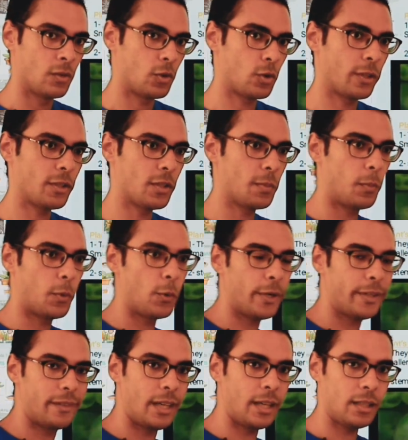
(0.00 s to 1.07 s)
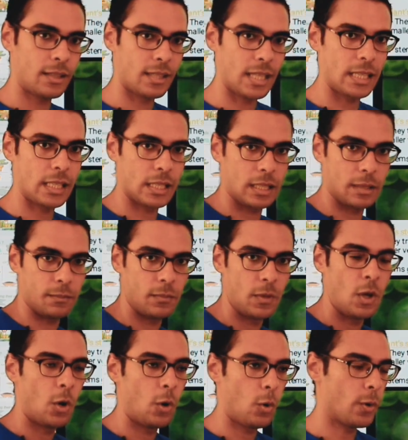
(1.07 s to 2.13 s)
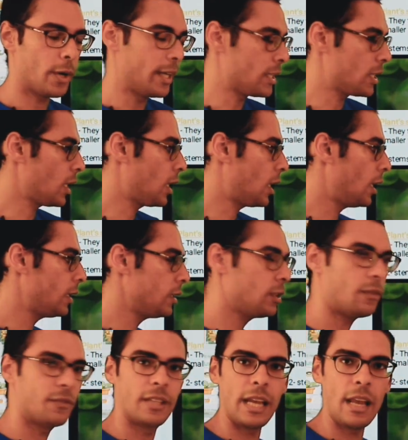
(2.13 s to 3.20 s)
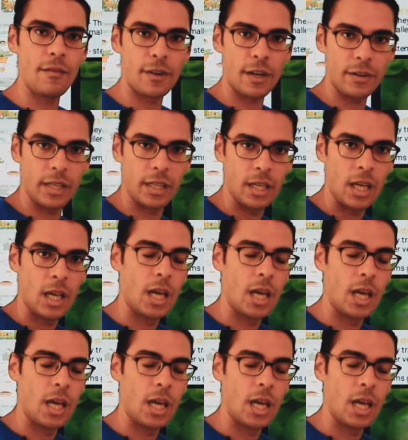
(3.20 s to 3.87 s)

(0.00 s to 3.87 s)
transporting system, or it's a kind of delivery.